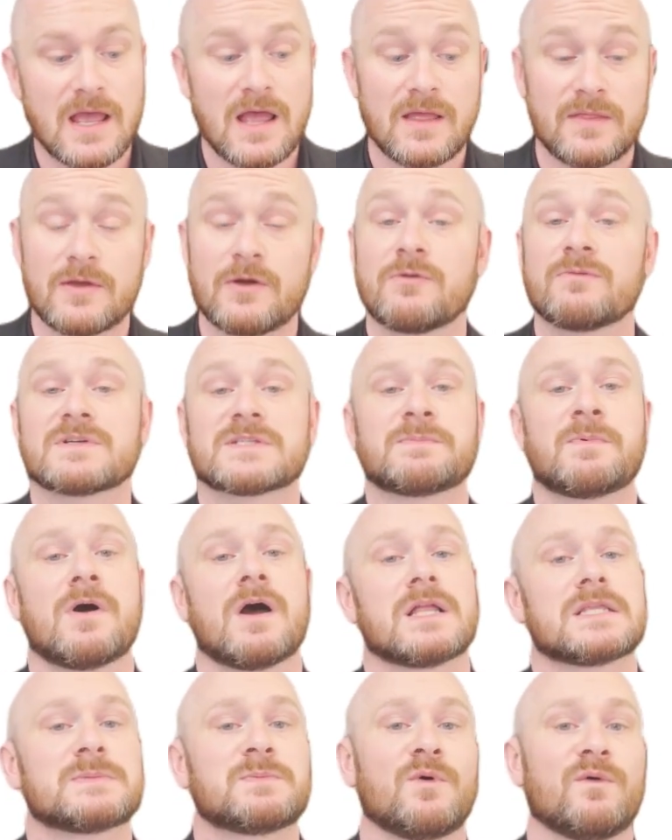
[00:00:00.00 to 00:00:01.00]
They're
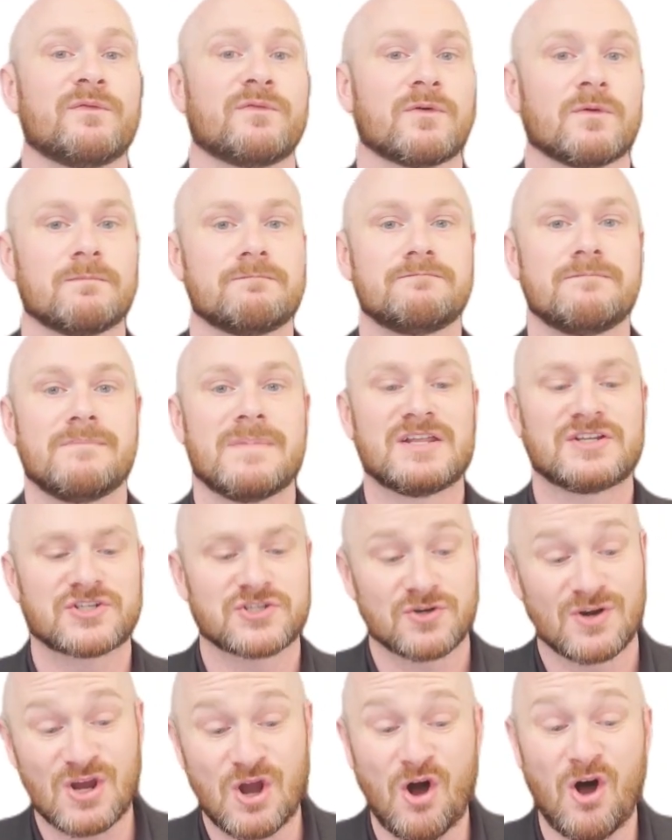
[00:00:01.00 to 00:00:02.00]
responsible for
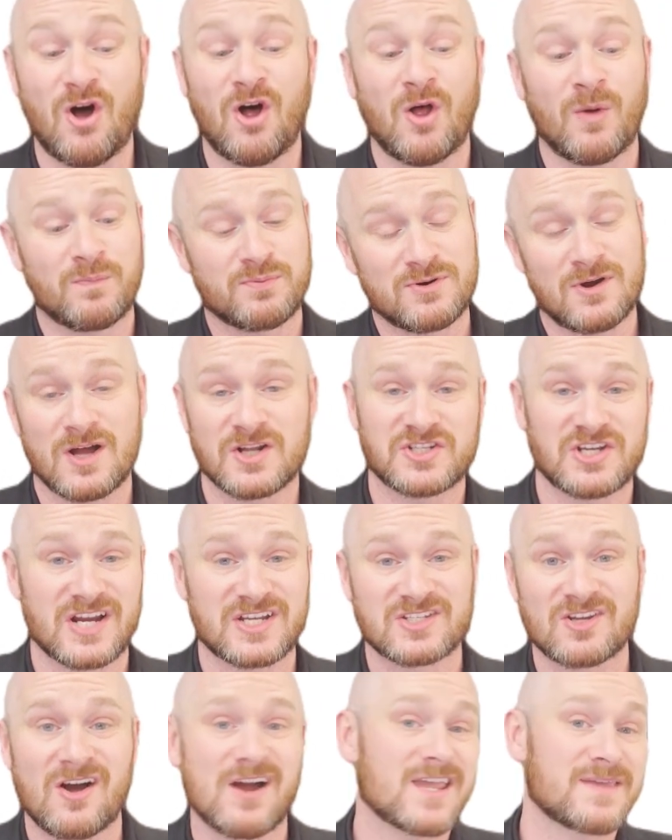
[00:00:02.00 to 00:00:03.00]
ensuring all project
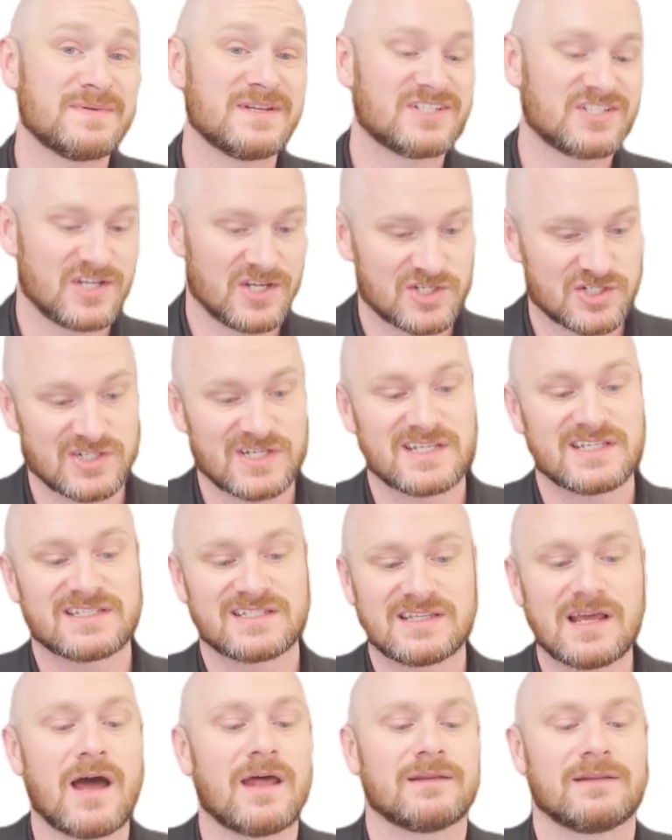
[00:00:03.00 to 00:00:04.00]
documentation is
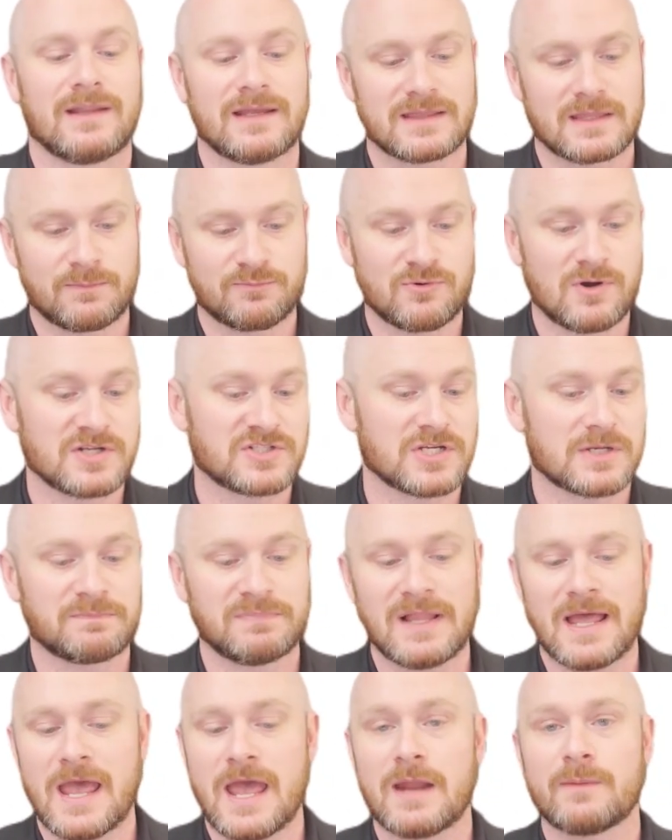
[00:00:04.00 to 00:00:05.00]
done, like the project
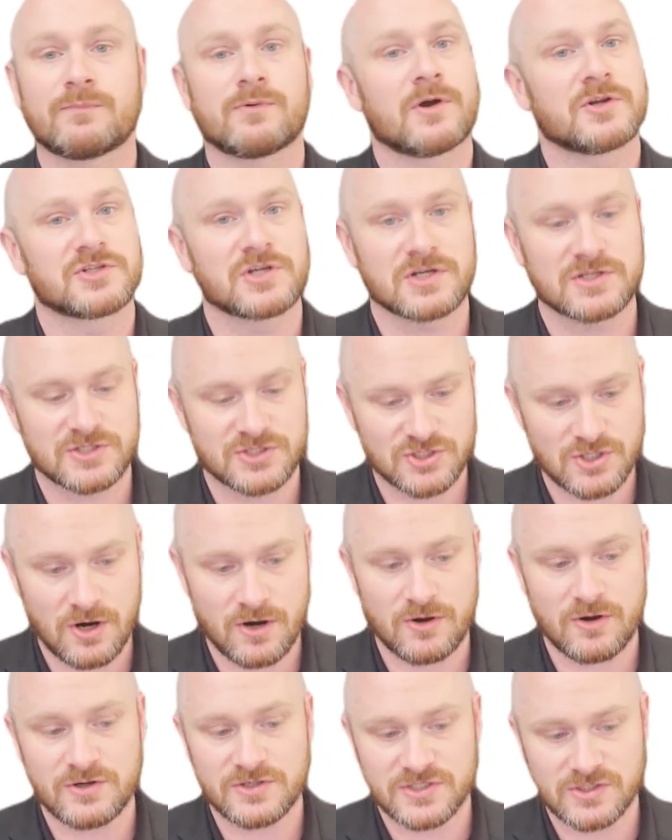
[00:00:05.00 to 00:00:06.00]
plan, project
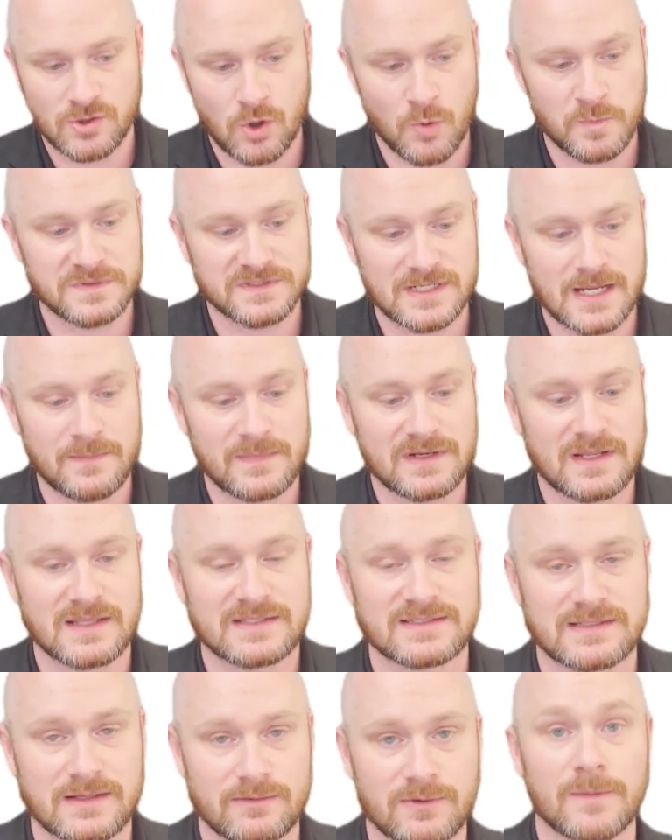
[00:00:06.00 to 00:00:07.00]
charter, scope statement,
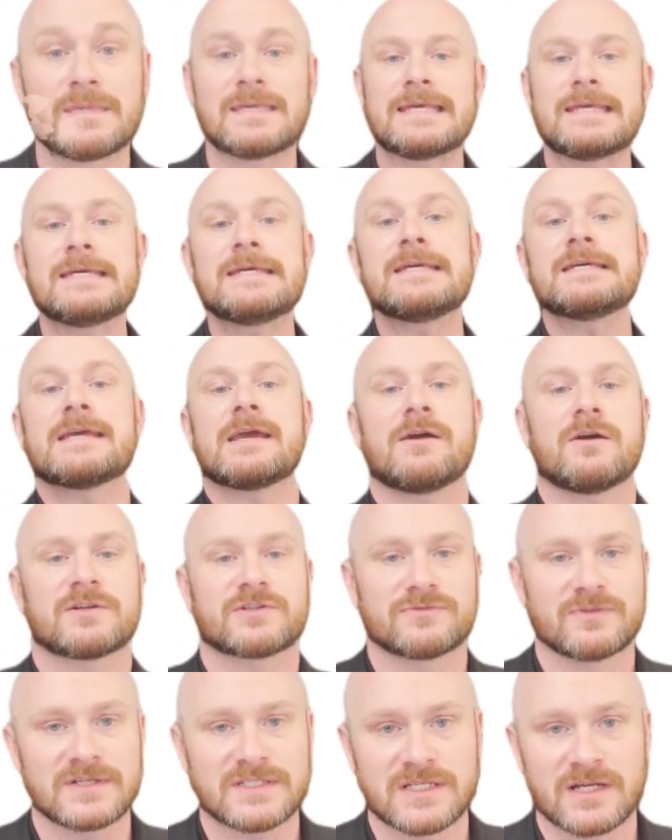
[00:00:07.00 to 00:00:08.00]
etc. Key
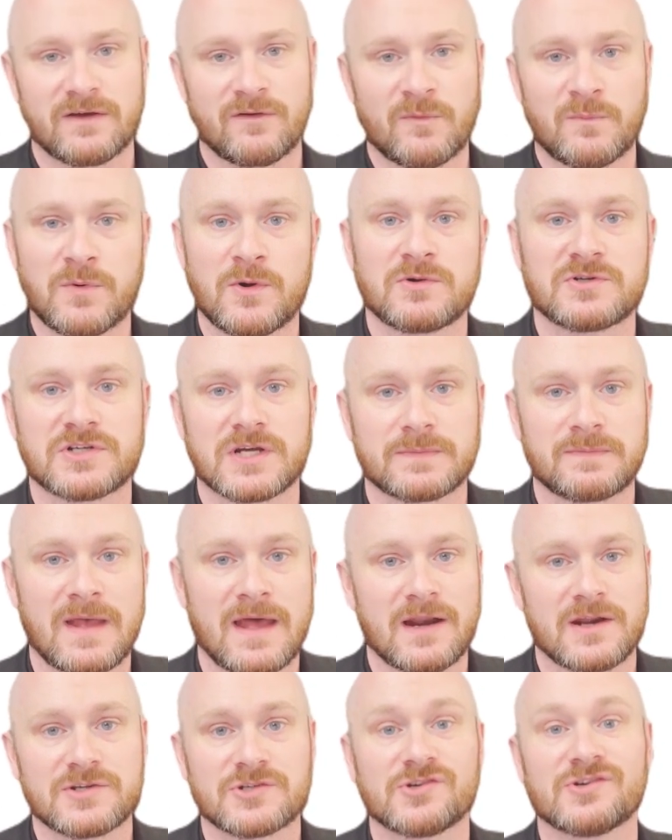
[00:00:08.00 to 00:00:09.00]
characteristic of a project
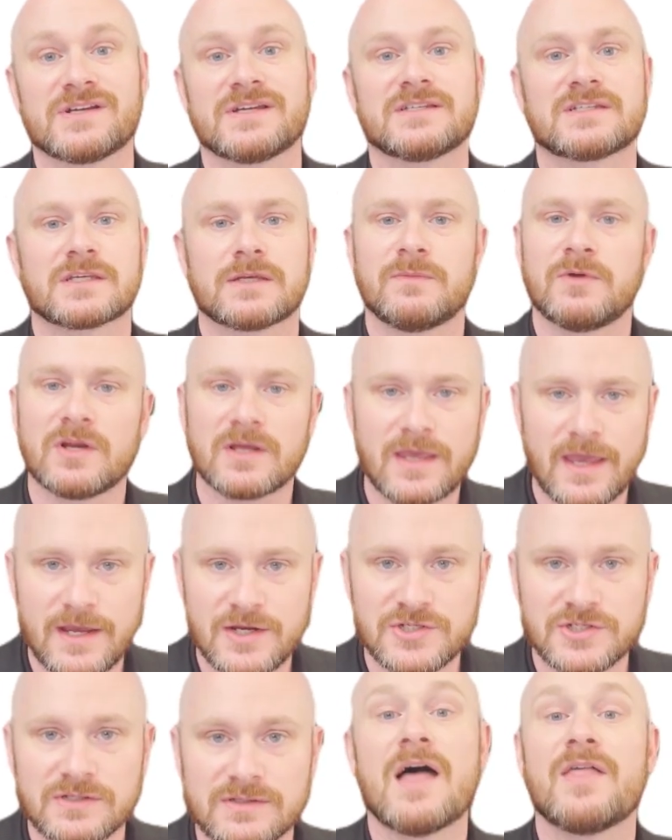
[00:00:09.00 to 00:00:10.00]
manager is
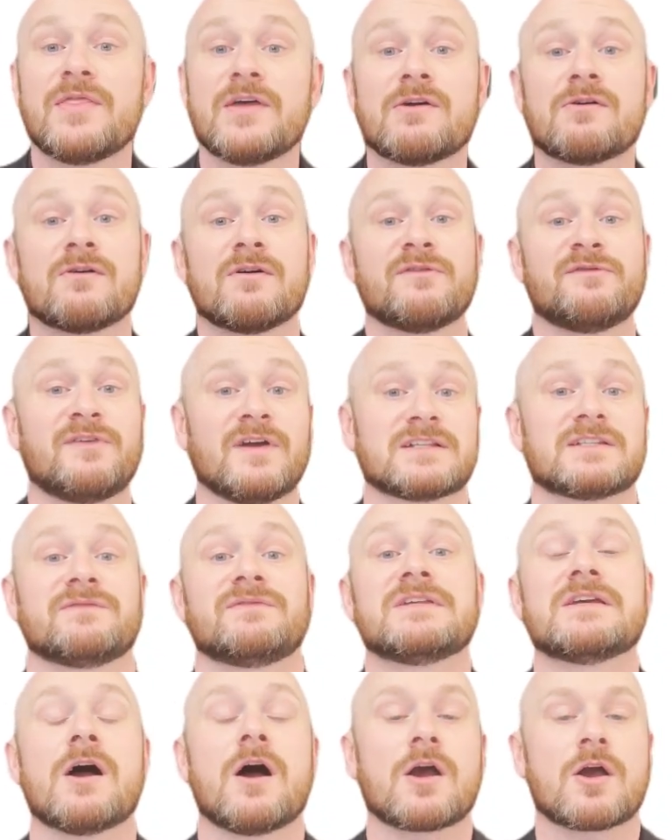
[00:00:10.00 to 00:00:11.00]
communication. They are
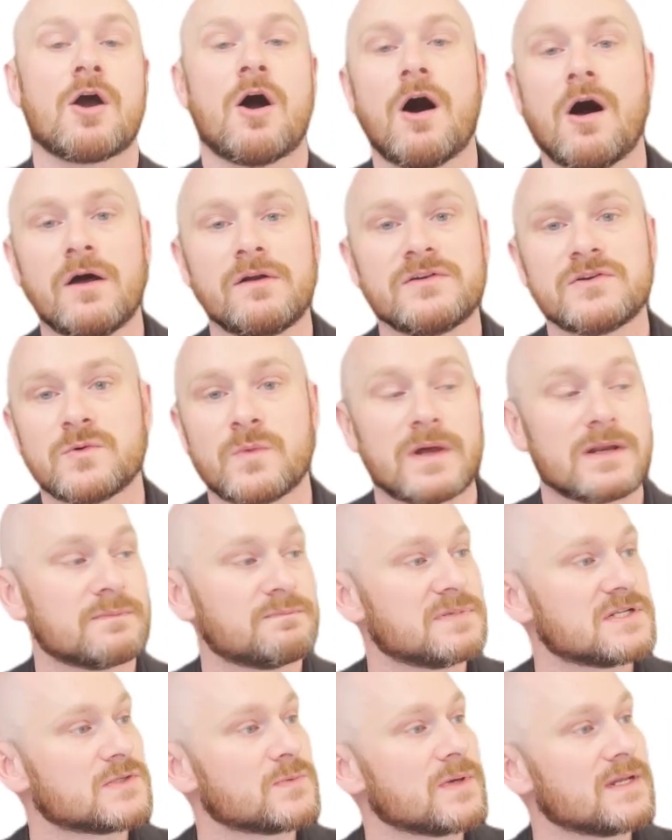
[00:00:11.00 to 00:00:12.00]
effectively a conduit
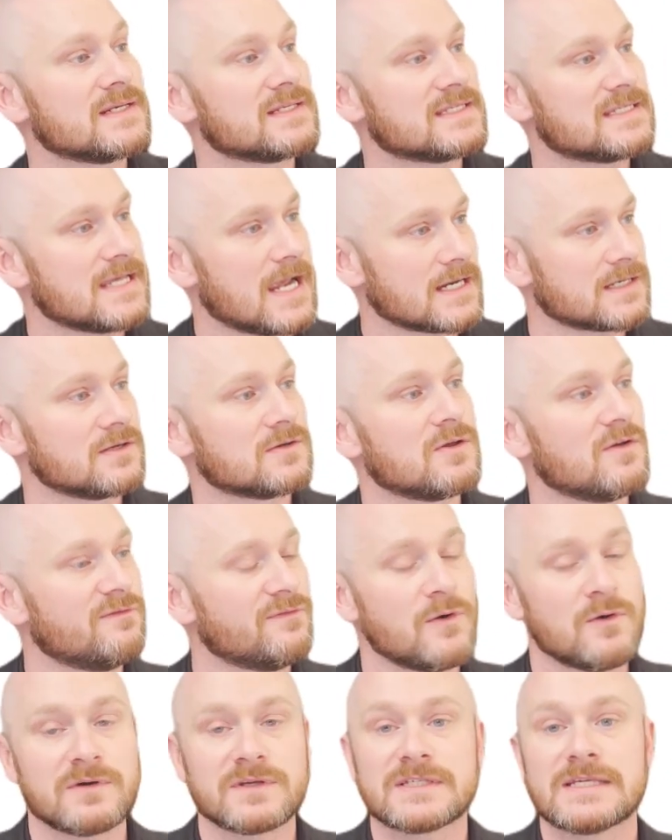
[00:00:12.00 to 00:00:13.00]
between technical
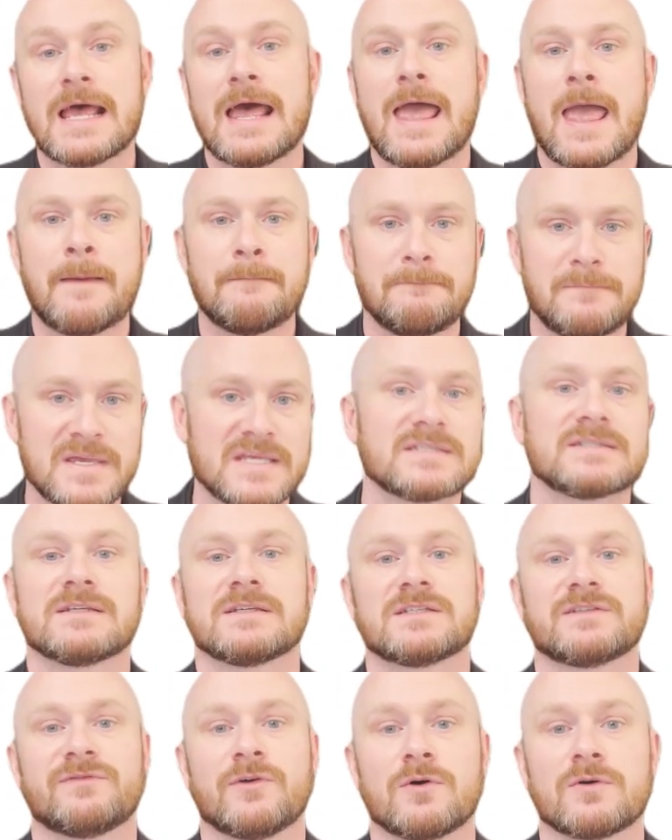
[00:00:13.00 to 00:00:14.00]
folks and business
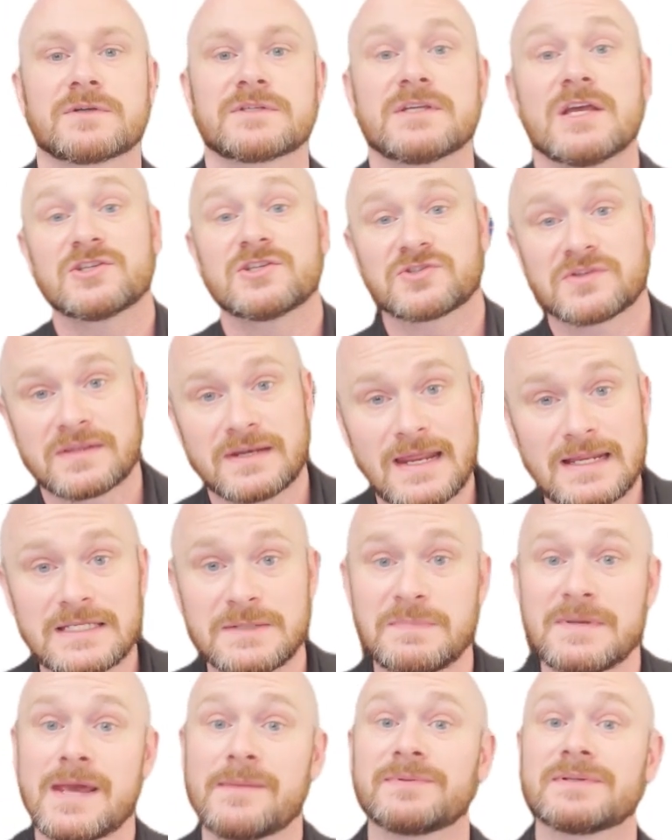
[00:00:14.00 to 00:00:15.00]
folks. they need to
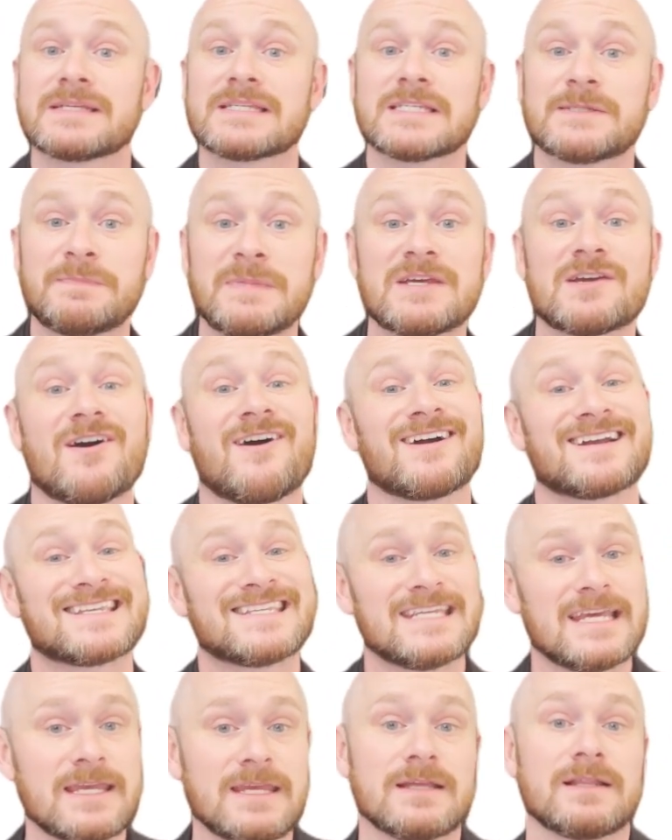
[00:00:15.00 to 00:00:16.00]
be able to speak
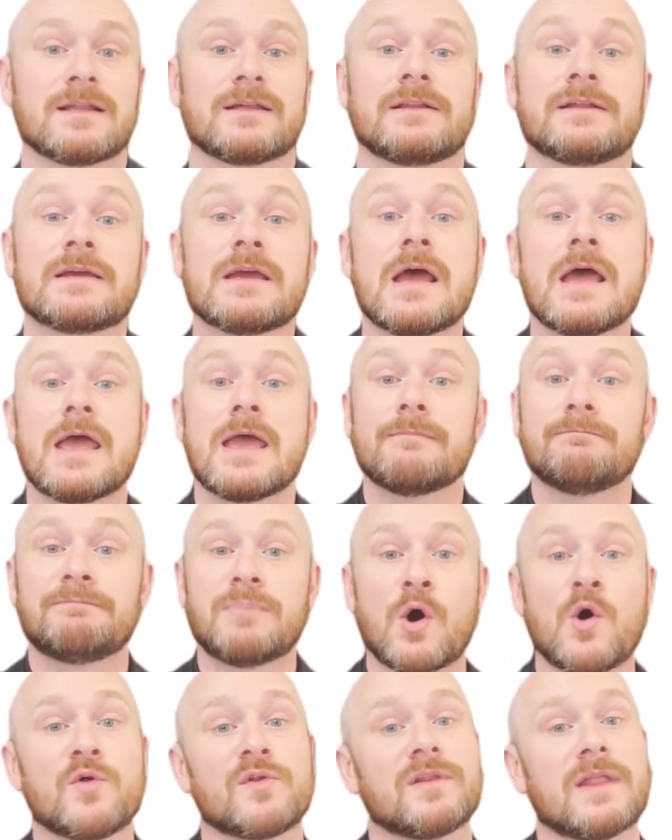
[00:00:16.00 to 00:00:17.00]
articulately in
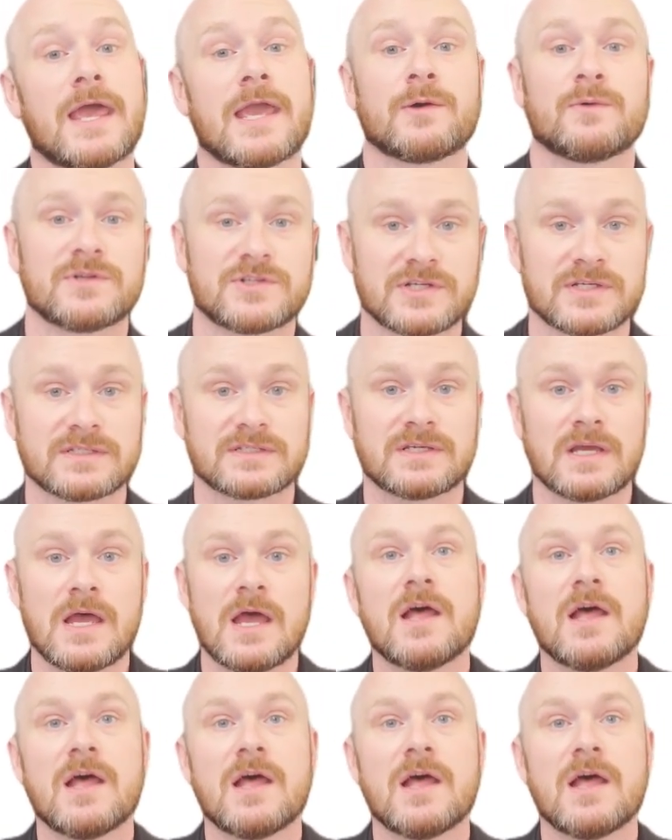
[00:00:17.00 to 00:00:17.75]
both languages.